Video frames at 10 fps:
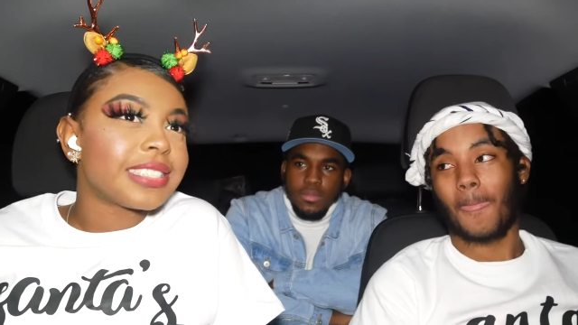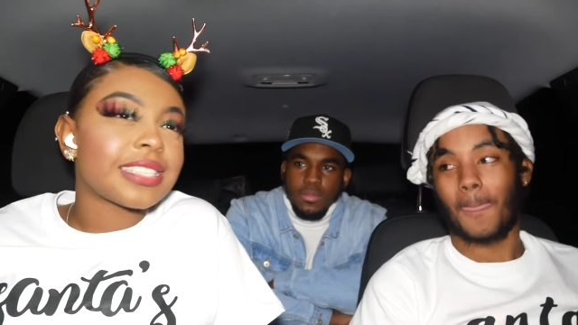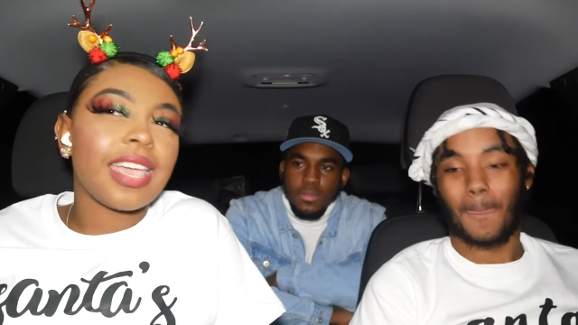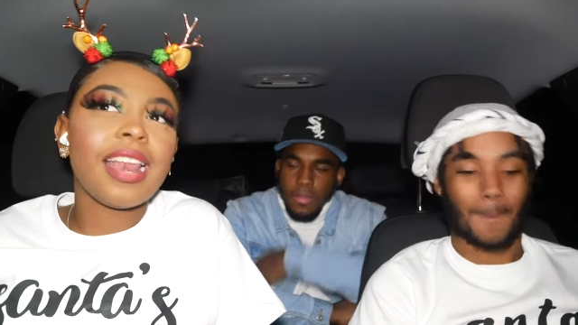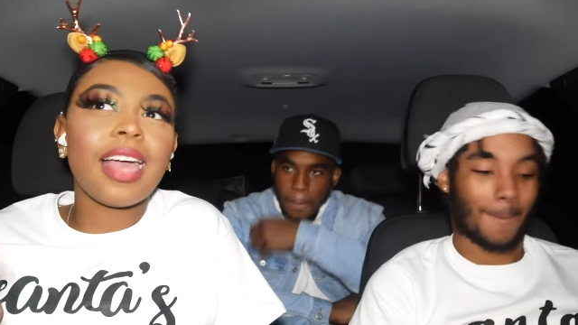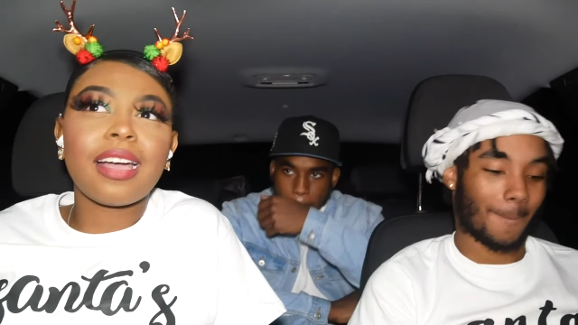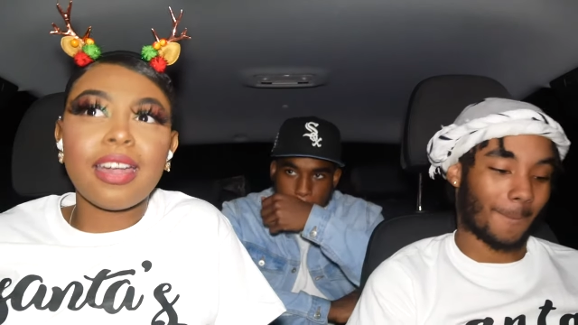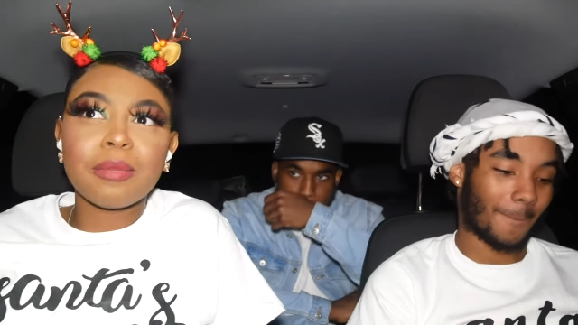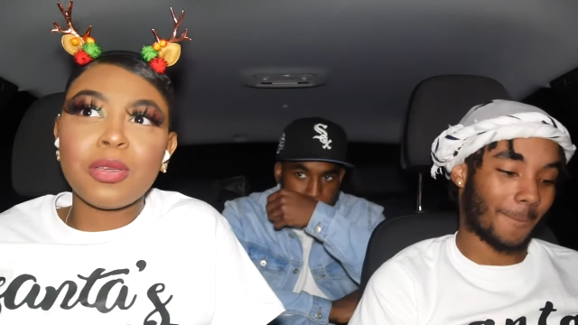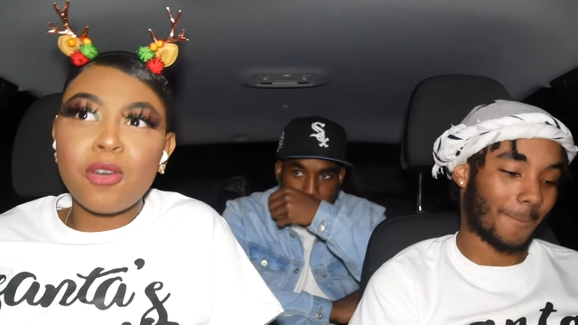Speaker 1: And he like
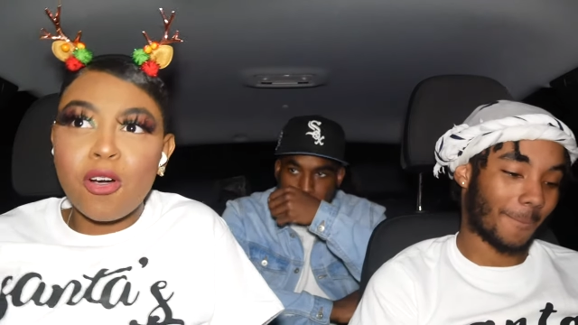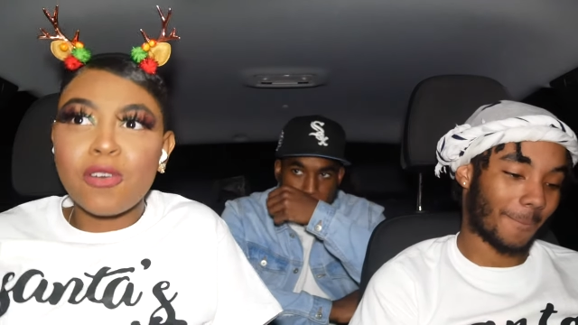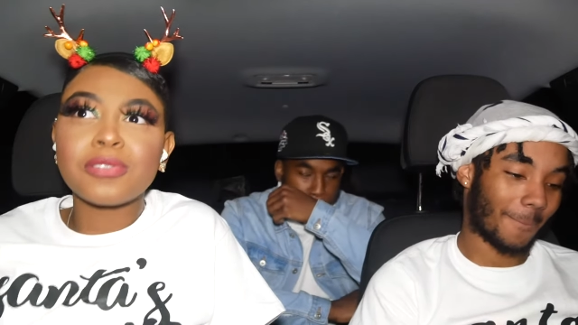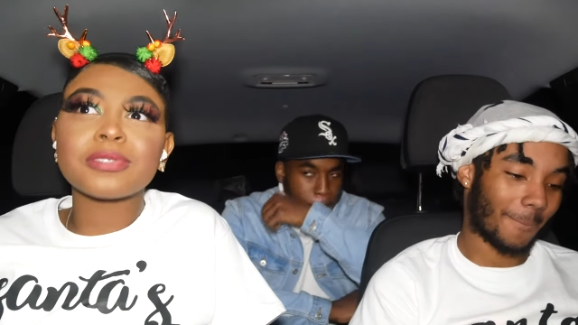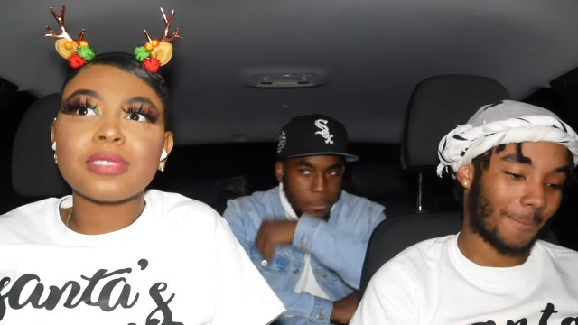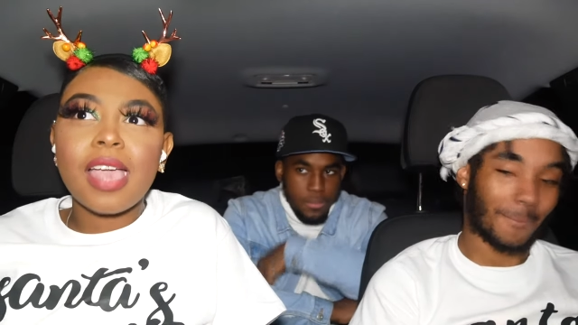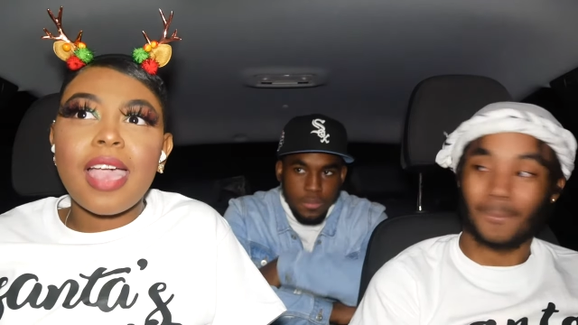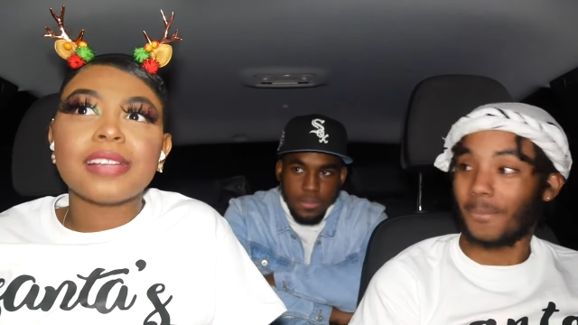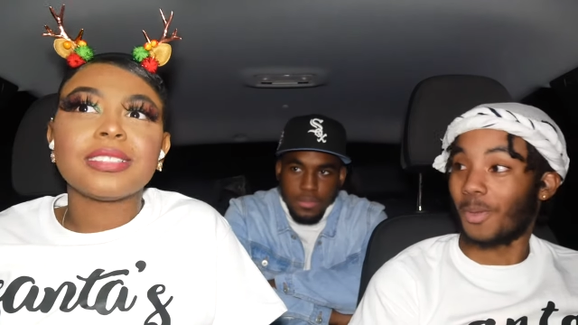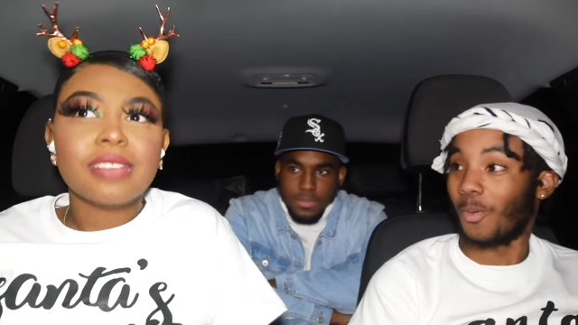cutting me off
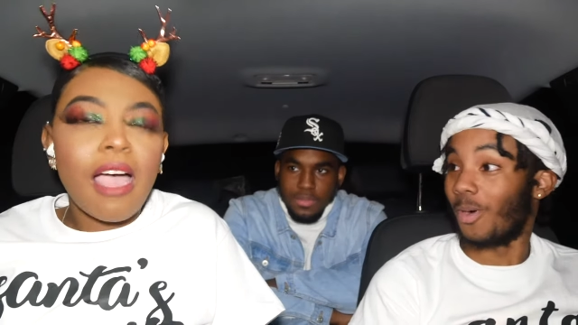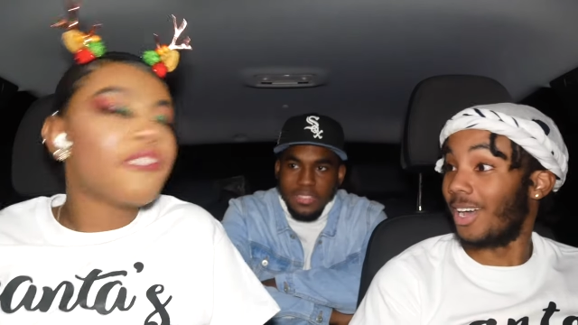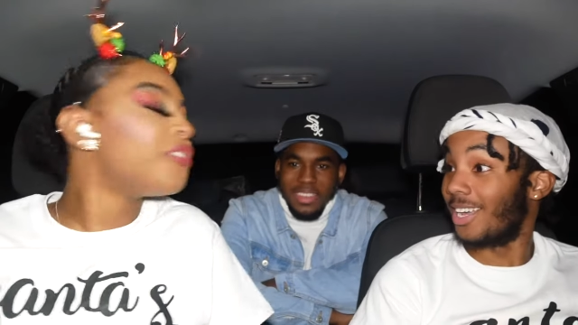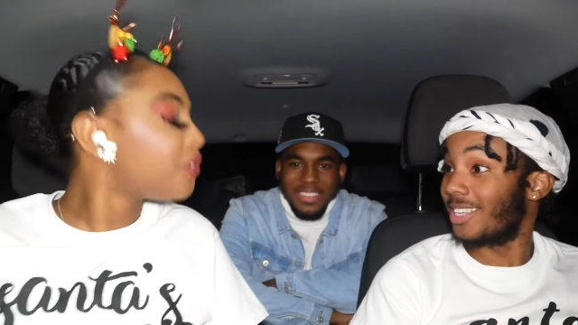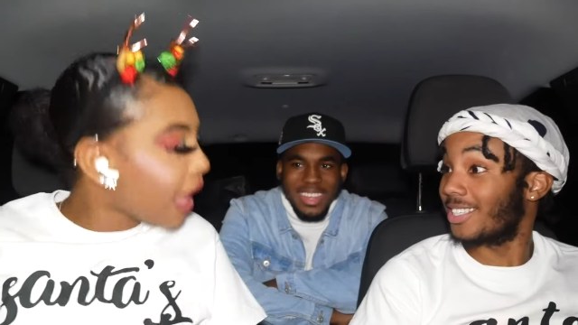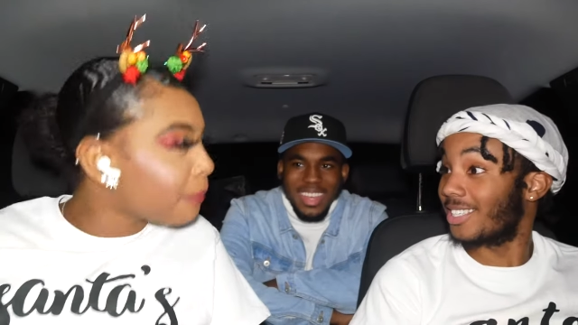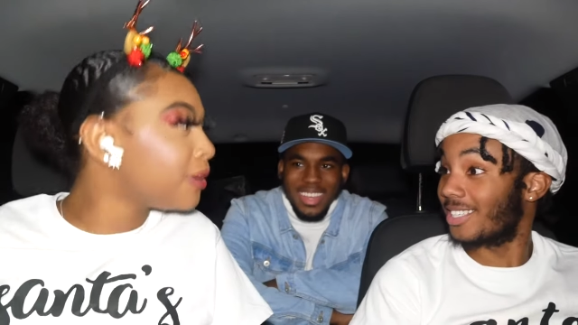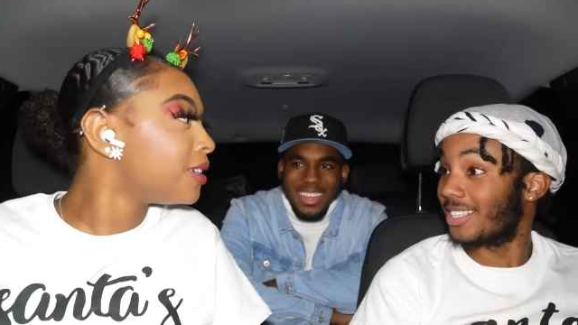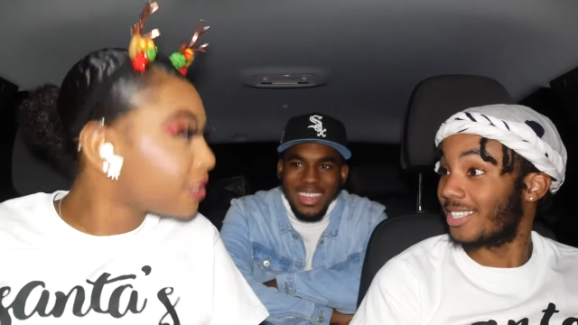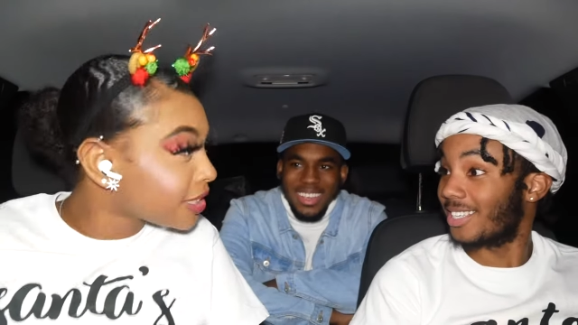what? I'm from
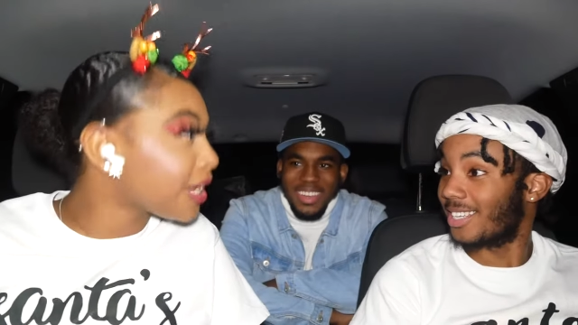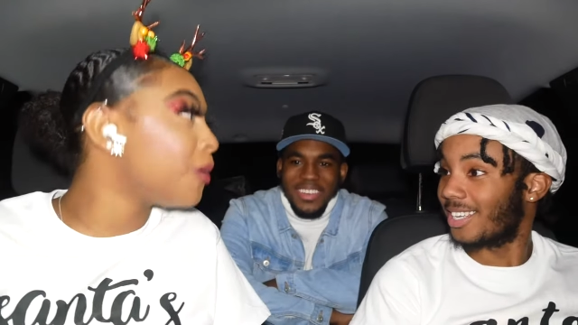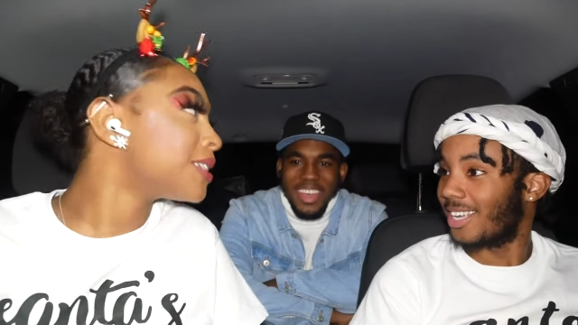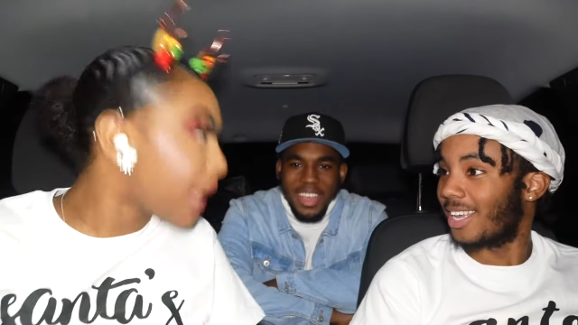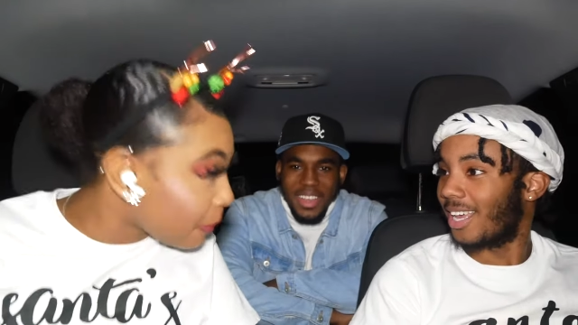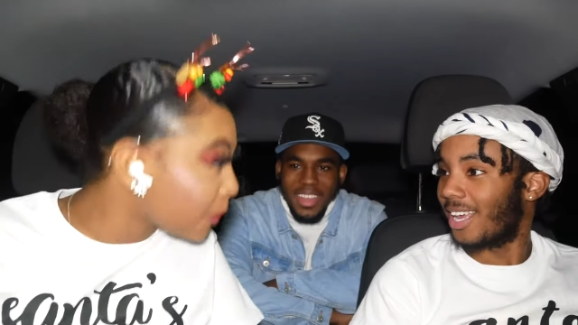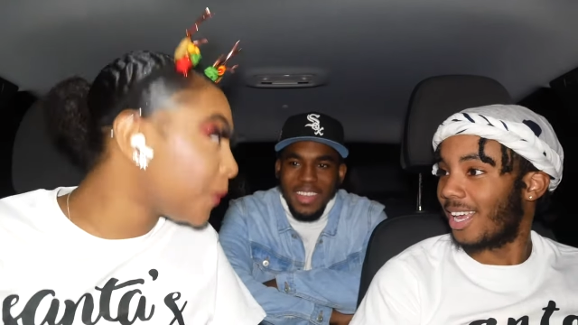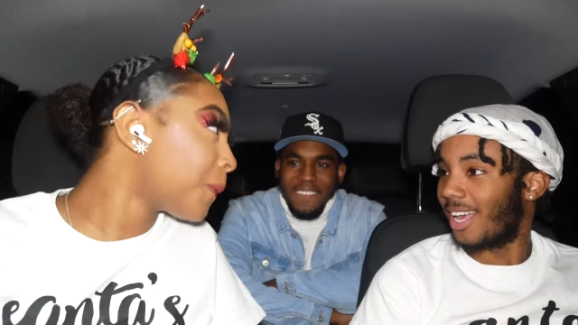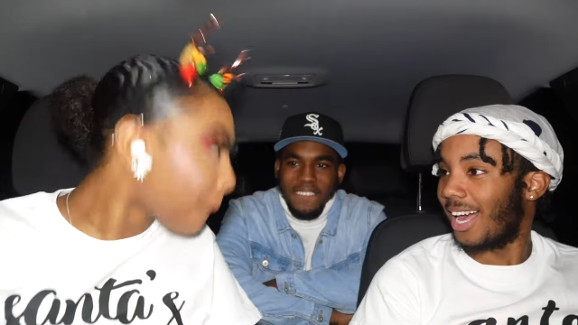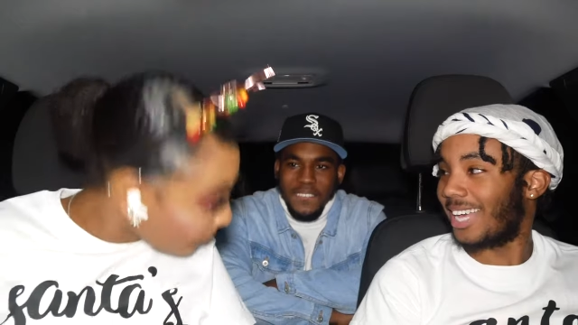Flatbush, and I will slap you.